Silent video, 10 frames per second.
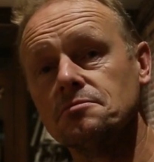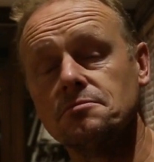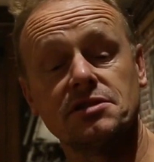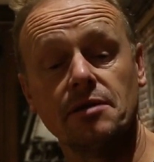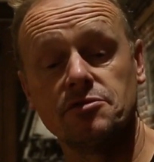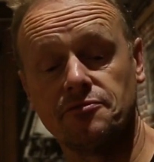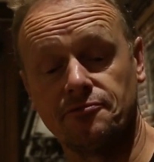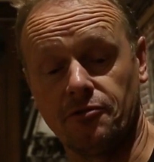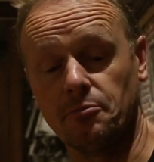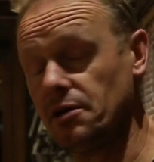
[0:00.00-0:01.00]
seems
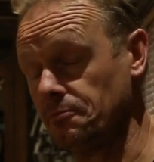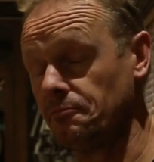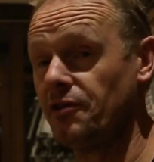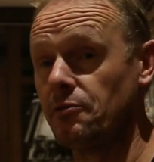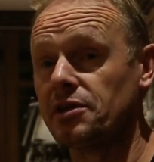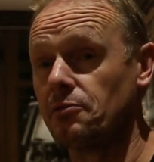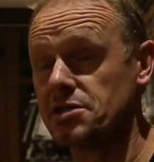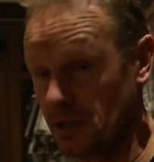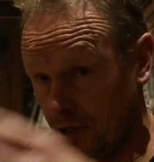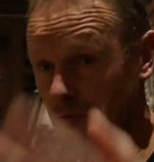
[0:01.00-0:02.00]
for me very
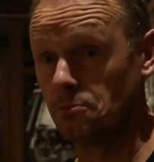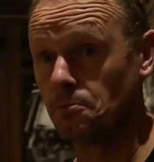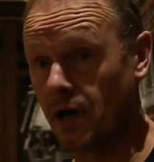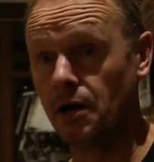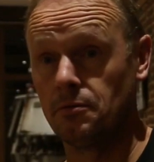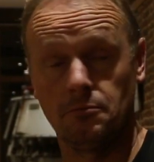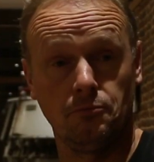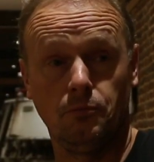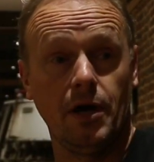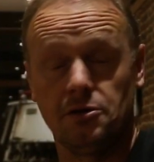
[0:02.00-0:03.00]
interesting, and
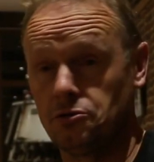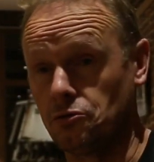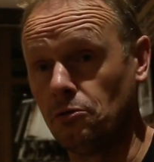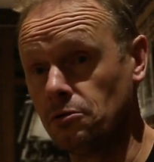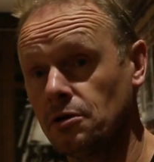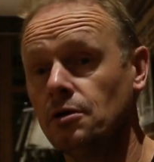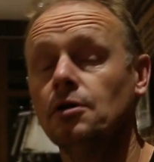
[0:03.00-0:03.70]
I had a talk.